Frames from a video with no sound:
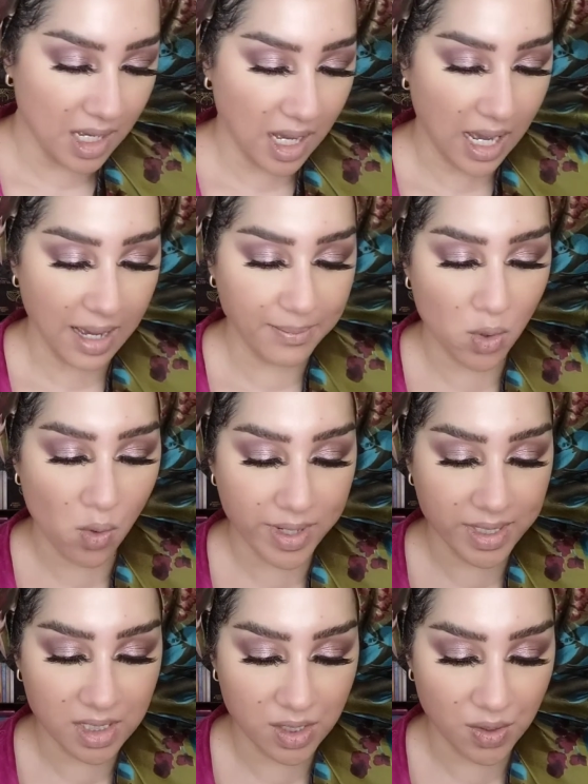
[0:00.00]
I'm
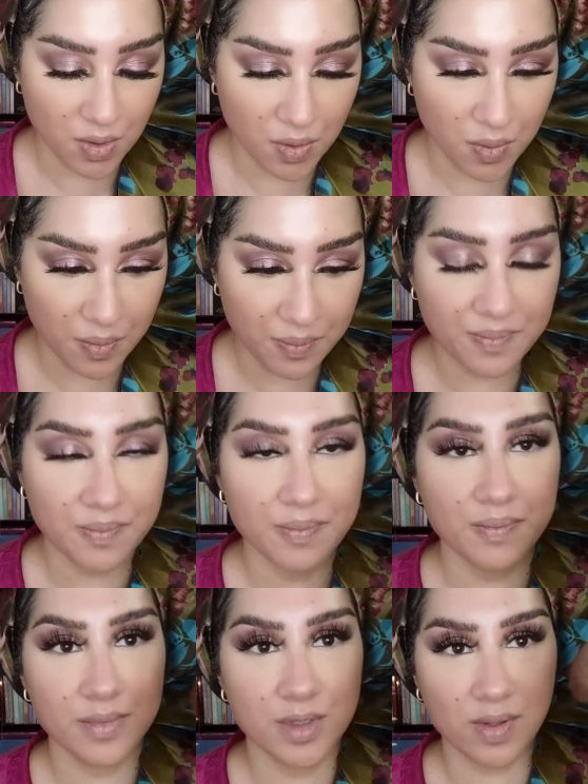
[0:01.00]
going to
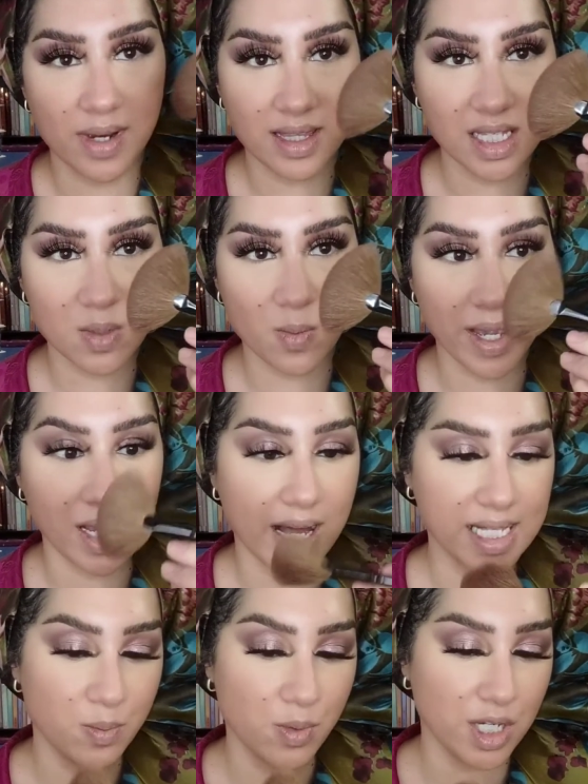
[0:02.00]
try this
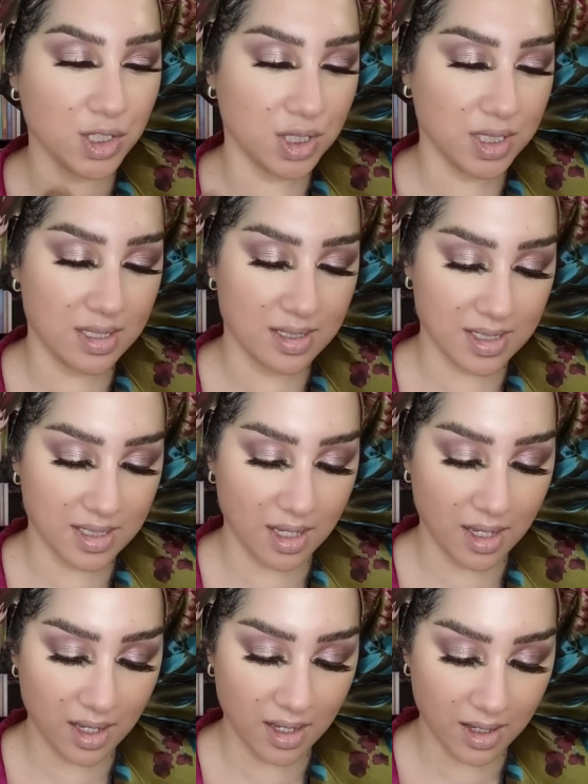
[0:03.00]
Goss brush and
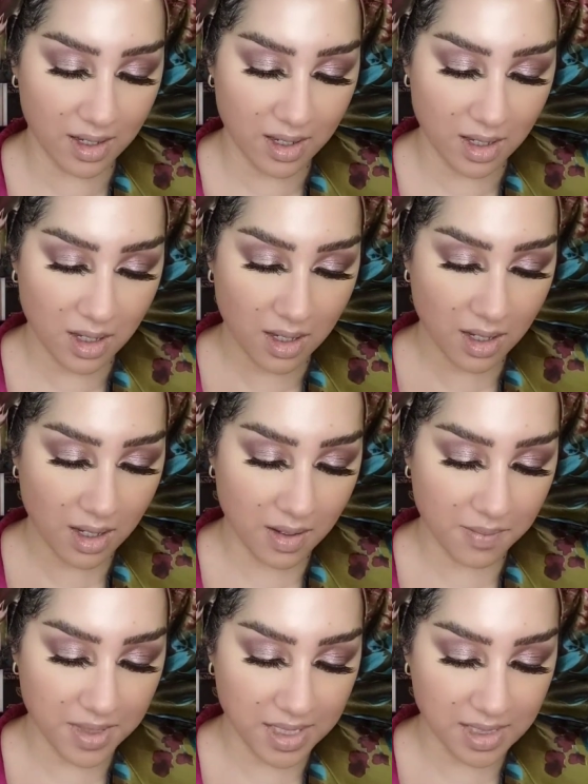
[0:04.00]
see.
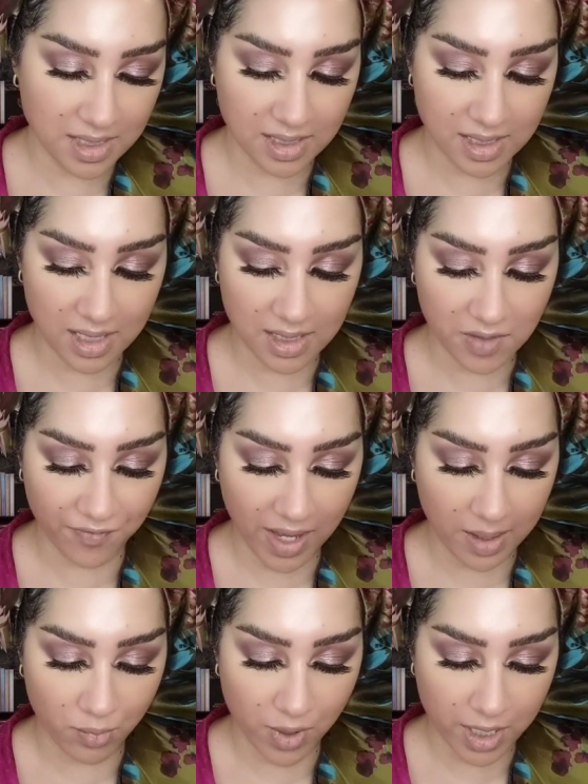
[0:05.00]
This is his
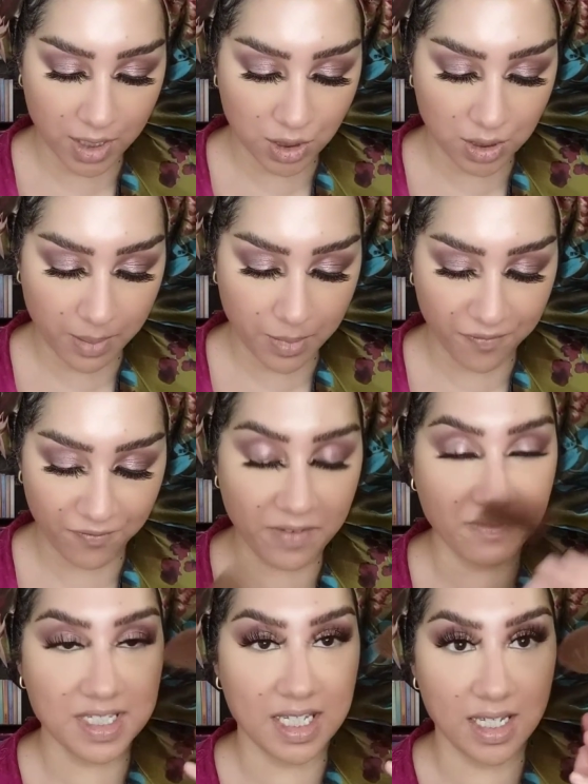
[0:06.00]
fan brush, number
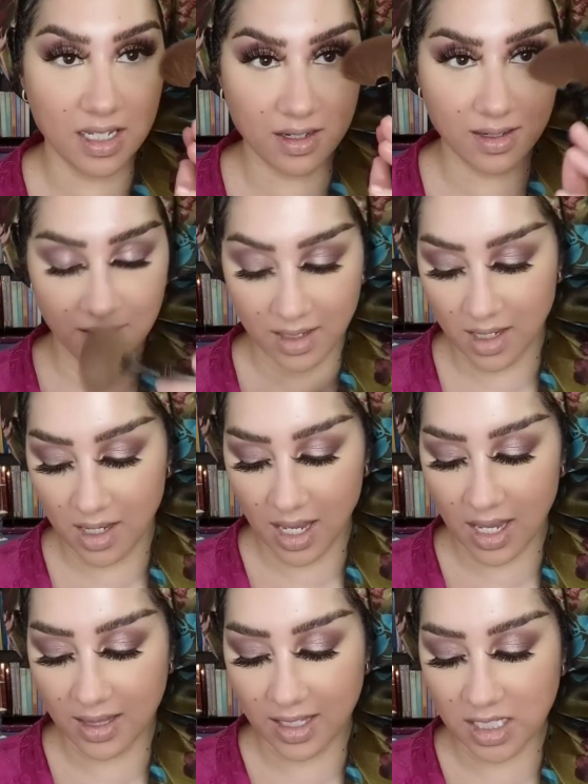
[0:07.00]
15.
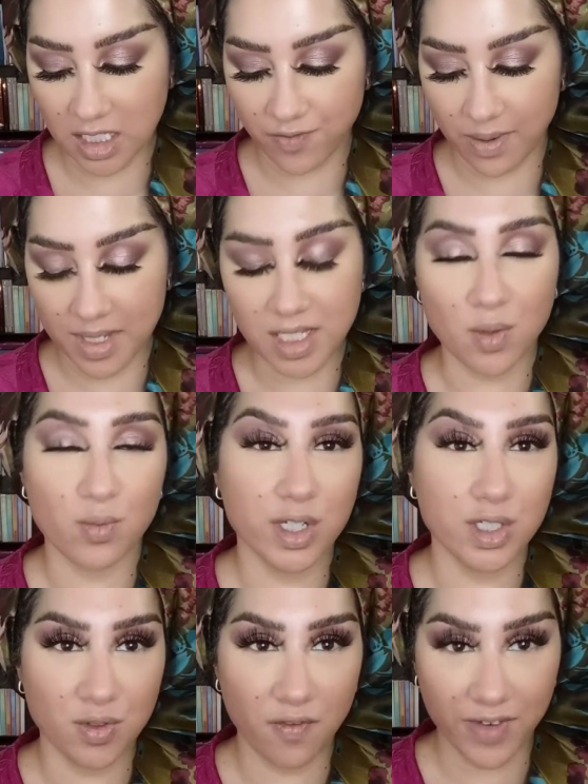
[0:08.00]
And this is from his
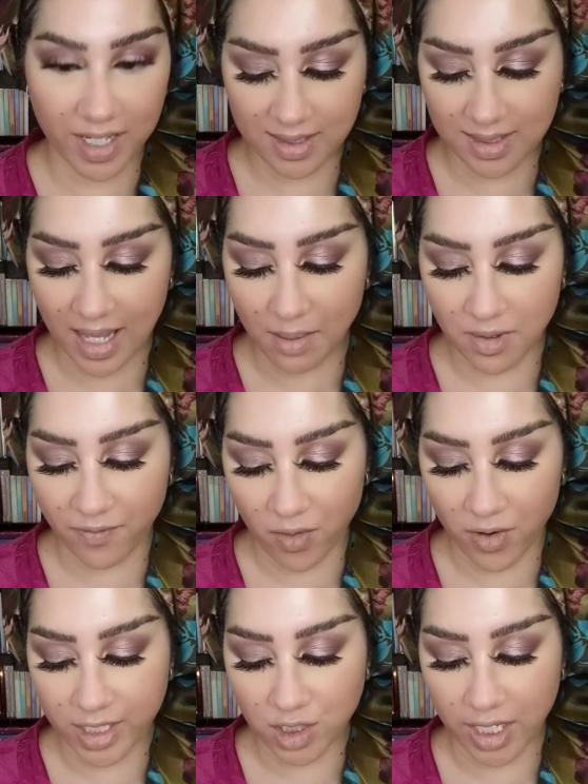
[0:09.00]
original face set before
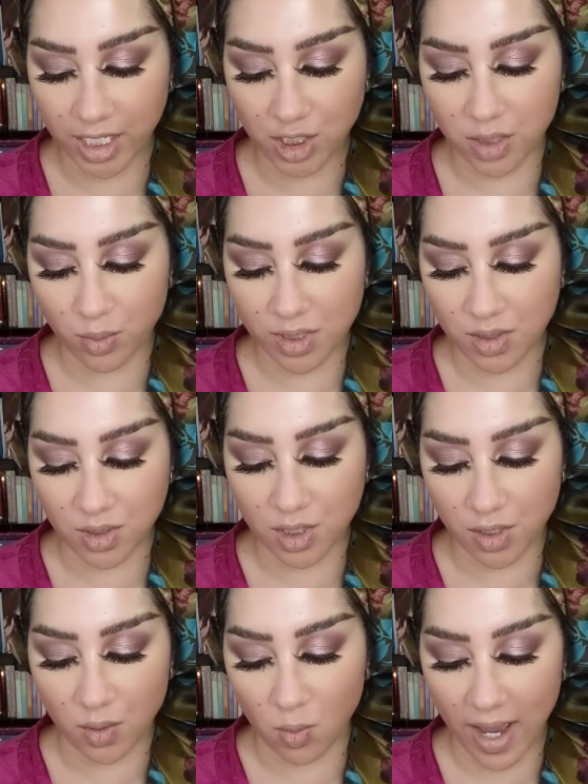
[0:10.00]
he changed the bristles to
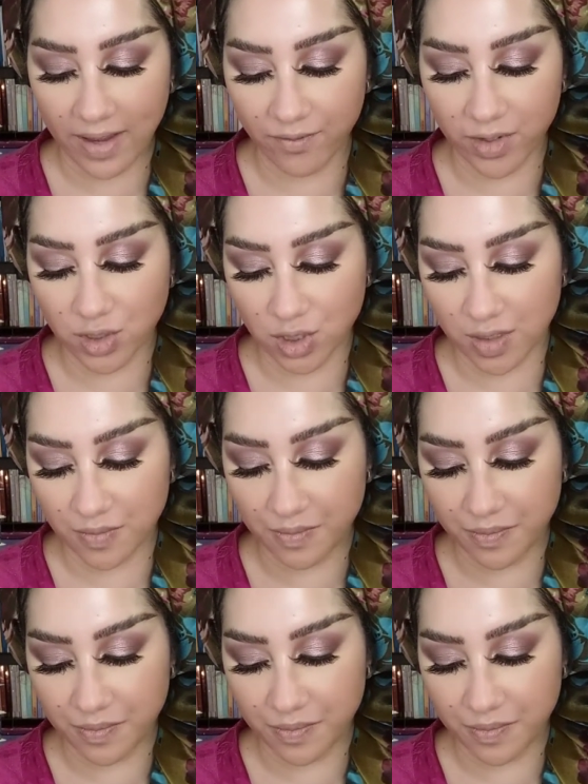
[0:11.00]
the white version.